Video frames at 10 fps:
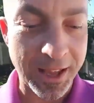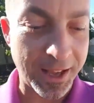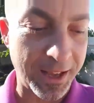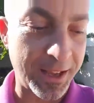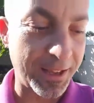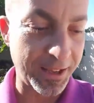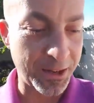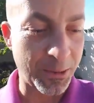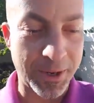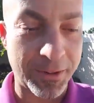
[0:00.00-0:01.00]
uh,
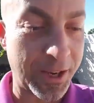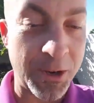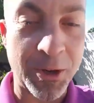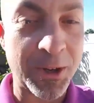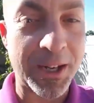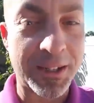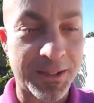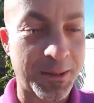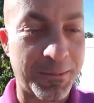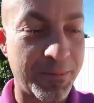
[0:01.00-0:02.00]
you know, whatever, they know you're
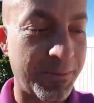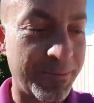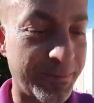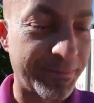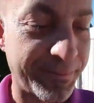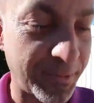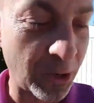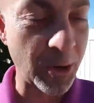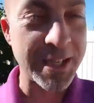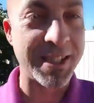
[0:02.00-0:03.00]
not some
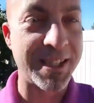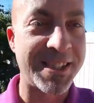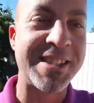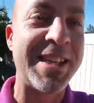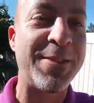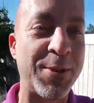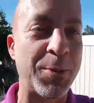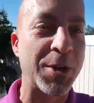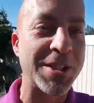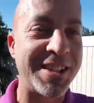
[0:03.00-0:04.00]
crazy
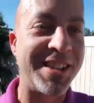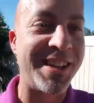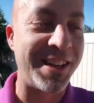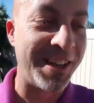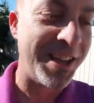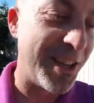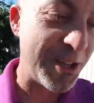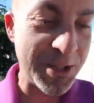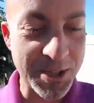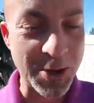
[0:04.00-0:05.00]
deceived person, and
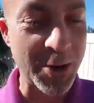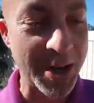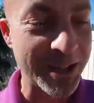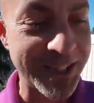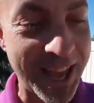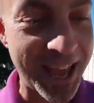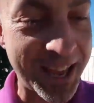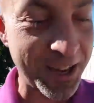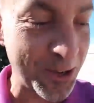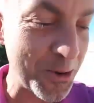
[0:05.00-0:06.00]
you just don't
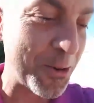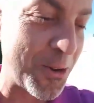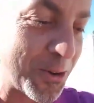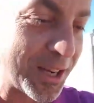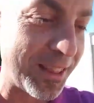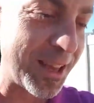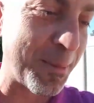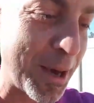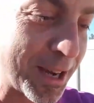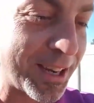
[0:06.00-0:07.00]
understand, and you don't know
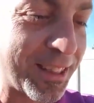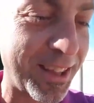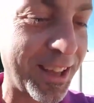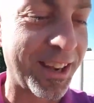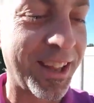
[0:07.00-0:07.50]
anything about anything.